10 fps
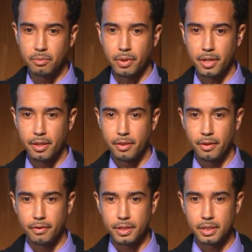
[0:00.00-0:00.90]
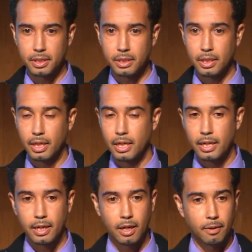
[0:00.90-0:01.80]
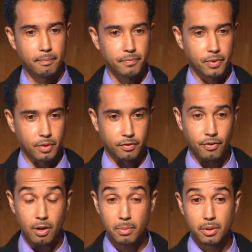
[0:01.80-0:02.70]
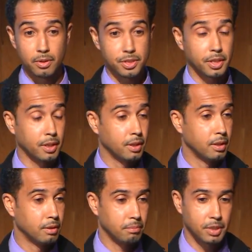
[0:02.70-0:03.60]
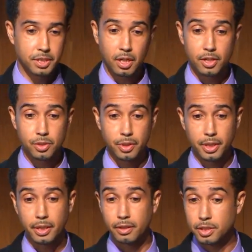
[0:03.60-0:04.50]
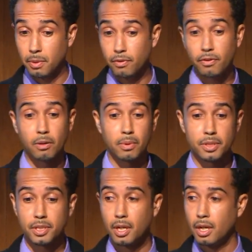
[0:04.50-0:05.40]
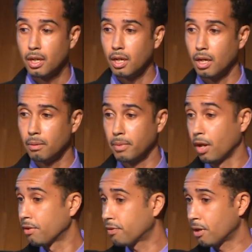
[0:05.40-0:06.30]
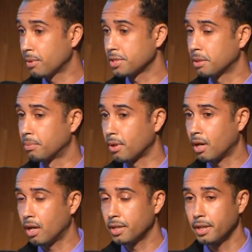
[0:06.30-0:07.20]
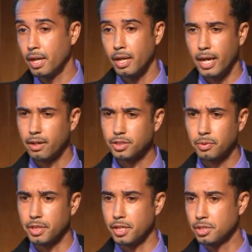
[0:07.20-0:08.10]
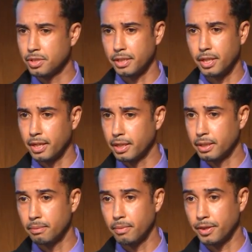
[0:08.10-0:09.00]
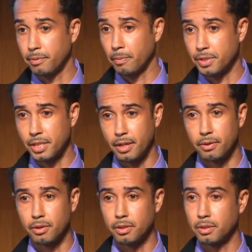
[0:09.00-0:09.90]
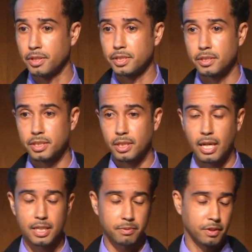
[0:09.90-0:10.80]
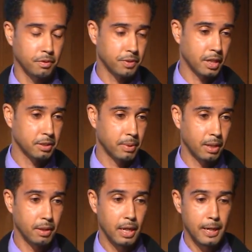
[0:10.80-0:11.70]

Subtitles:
with the farmers in this country, the small farmers, other farmers abroad, and also with the issues that they represent. And earlier in this class, we've talked about